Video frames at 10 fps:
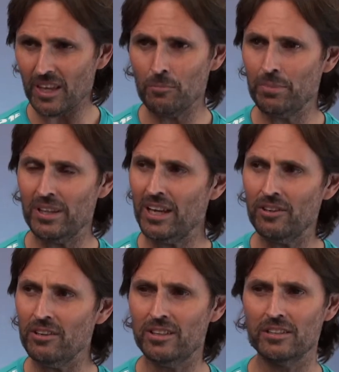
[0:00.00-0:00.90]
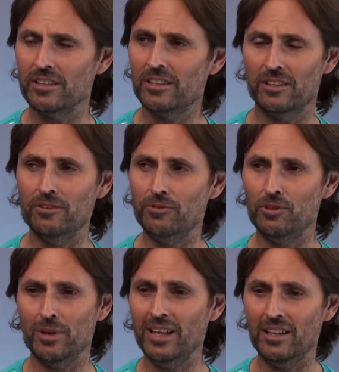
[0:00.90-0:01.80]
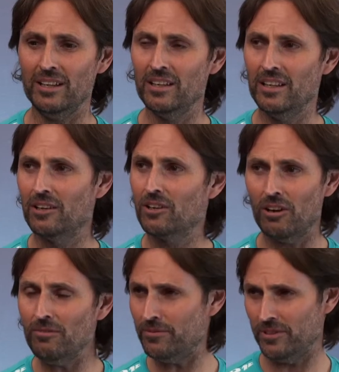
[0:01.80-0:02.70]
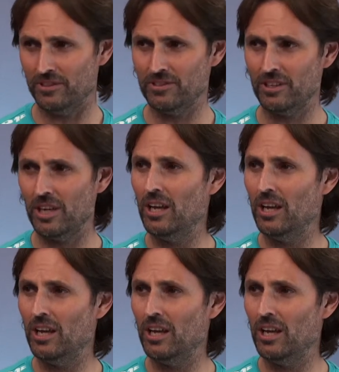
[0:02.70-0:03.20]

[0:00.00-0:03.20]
but they don't give you any confidence